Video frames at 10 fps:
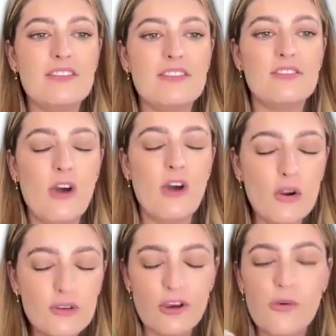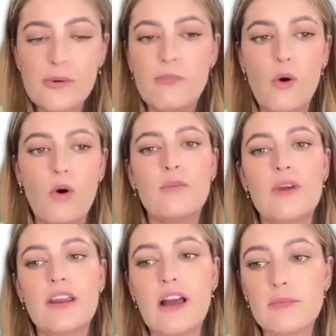is so important
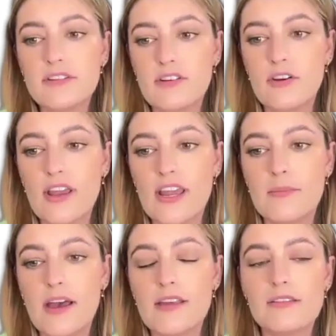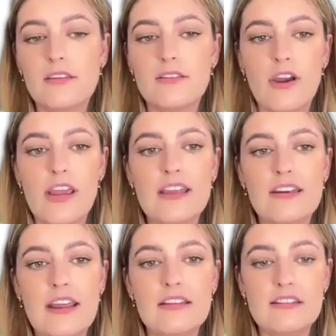when it comes to your emails. So
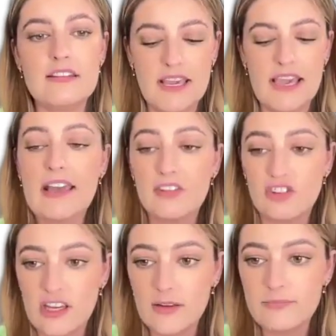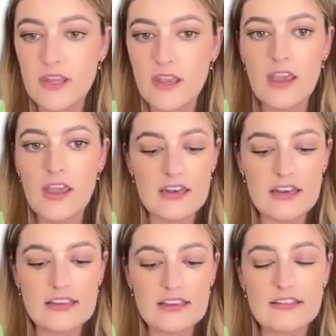it needs to be catchy. It
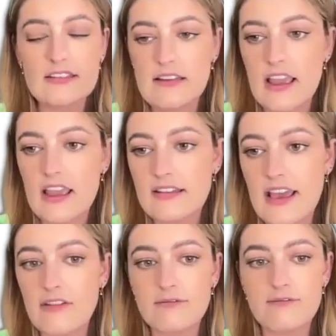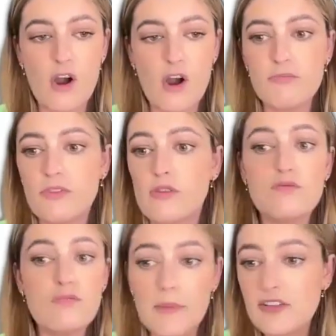needs to stand out from the
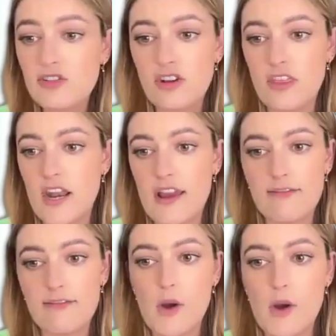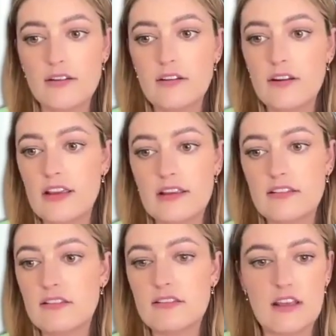rubbish that everyone
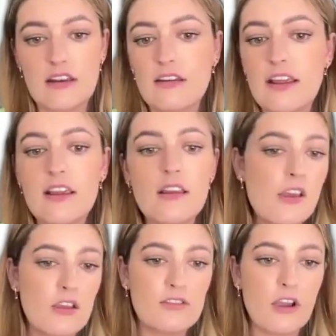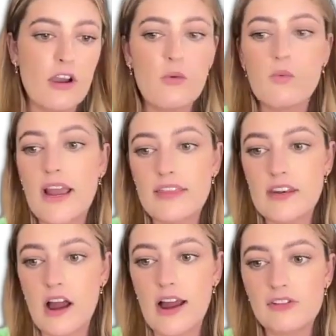is sending. Yep. So a way
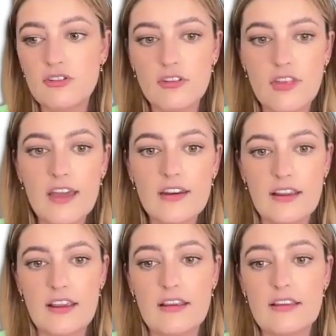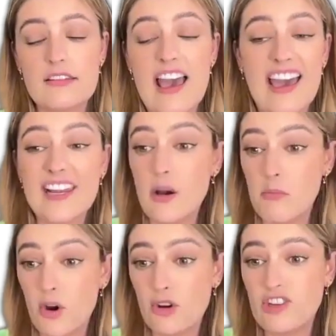that I do that is adding
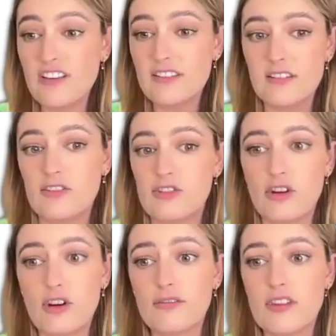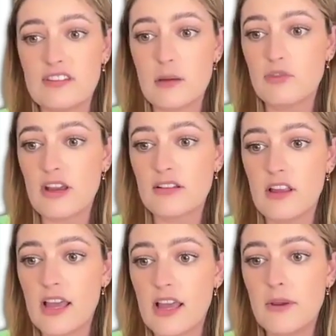emojis to the subject
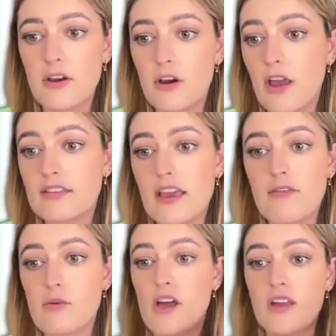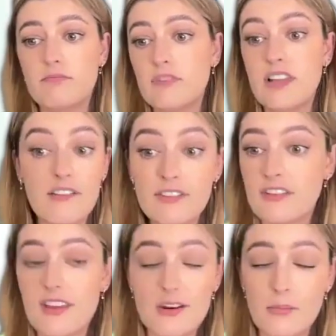line, because everyone
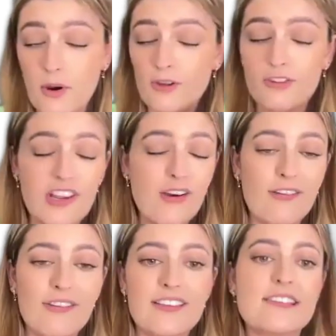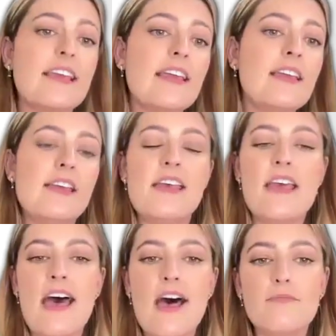loves an emoji, obviously.
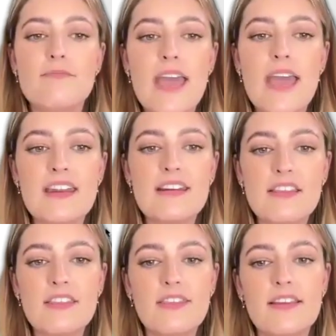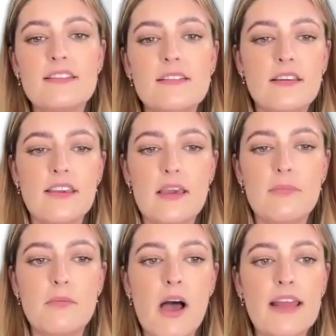And another thing to keep
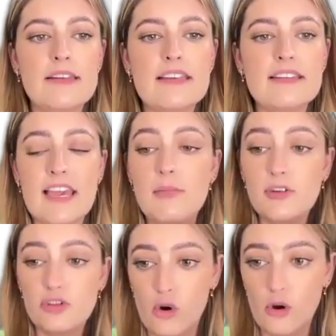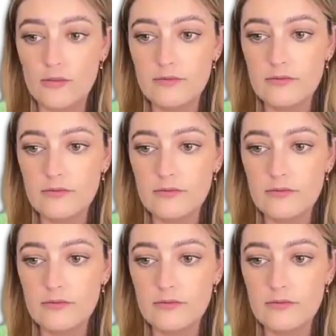in mind is keep it short.